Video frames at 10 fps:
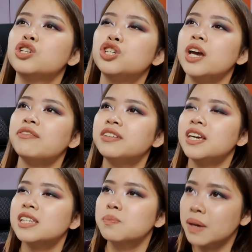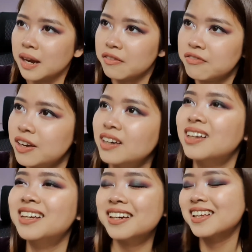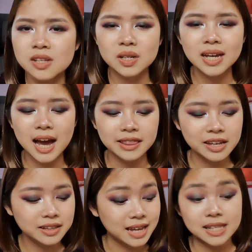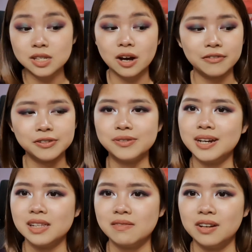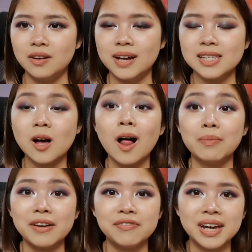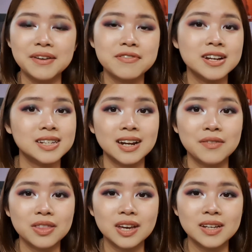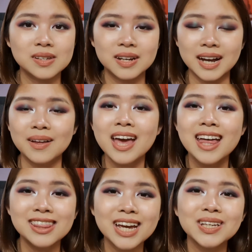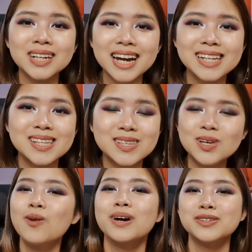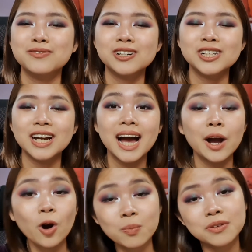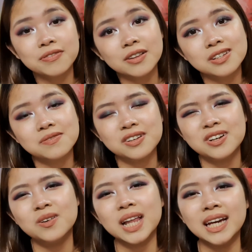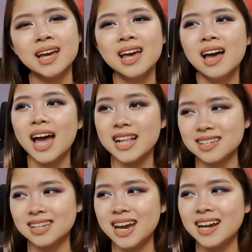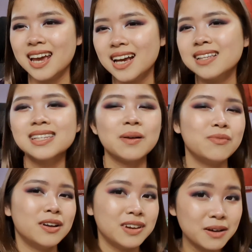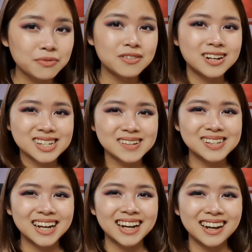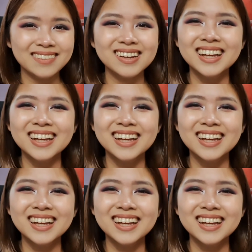Chef kiss magnifique. So yeah, I think that's all for today's video. That's all my favorites and everything. So yeah, thank you guys so much for watching. I hope you found this video like entertaining, somewhat helpful at the same time.